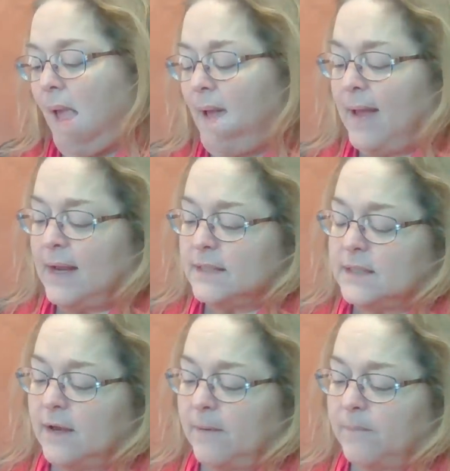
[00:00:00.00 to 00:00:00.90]
and
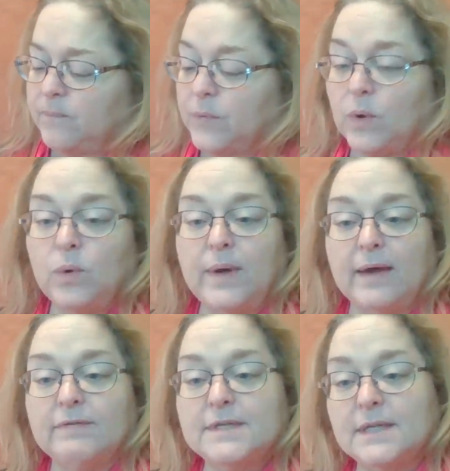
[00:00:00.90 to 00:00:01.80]
who
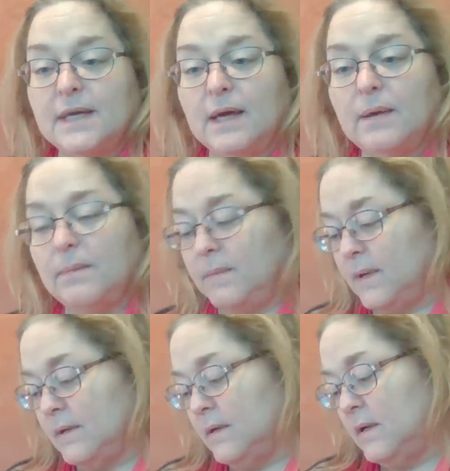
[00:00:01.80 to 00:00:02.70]
gave it to them
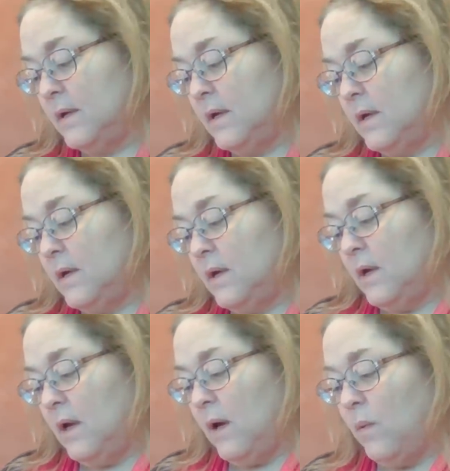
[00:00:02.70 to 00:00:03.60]
and
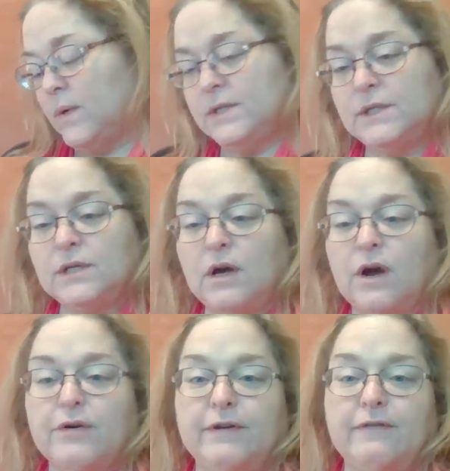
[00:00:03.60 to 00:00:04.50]
was it to
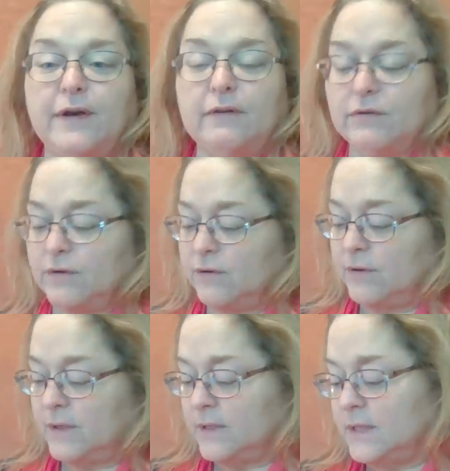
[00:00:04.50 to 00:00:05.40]
curry favor,
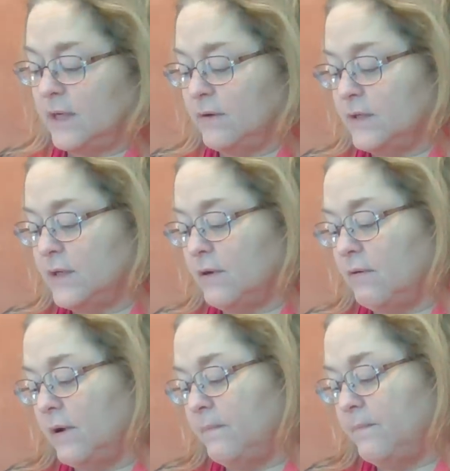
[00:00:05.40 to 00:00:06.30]
and et cetera, et
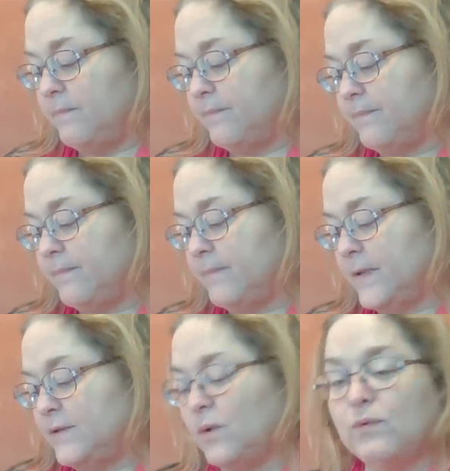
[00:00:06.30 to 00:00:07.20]
cetera.
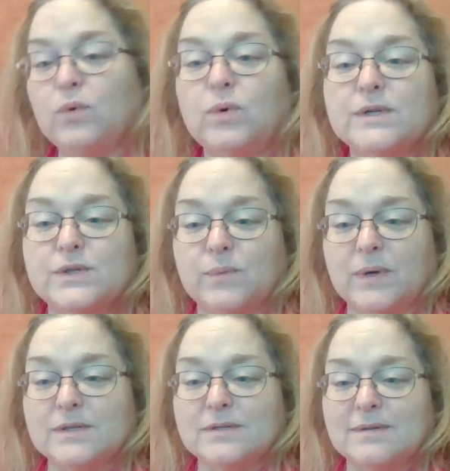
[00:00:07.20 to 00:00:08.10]
So of course it
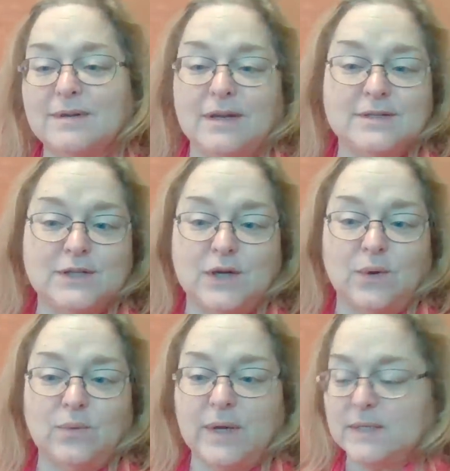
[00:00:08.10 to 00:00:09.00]
was, isn't it
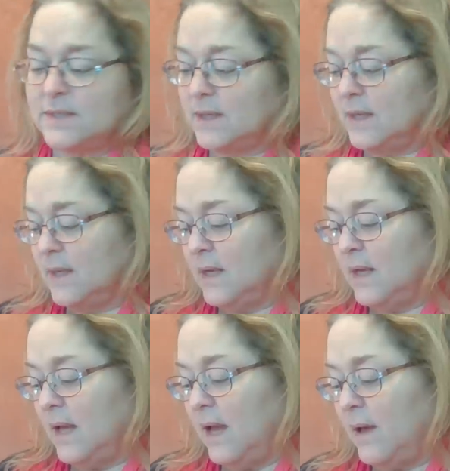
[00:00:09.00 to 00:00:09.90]
always?
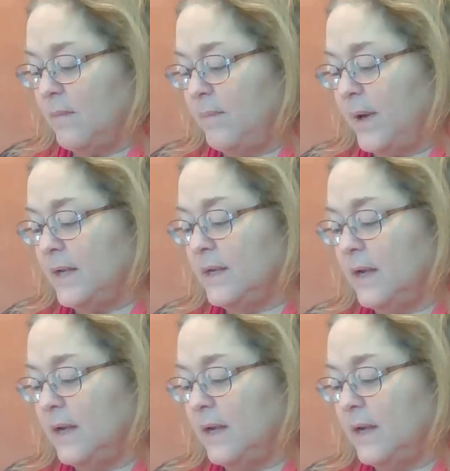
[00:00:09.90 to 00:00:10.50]
But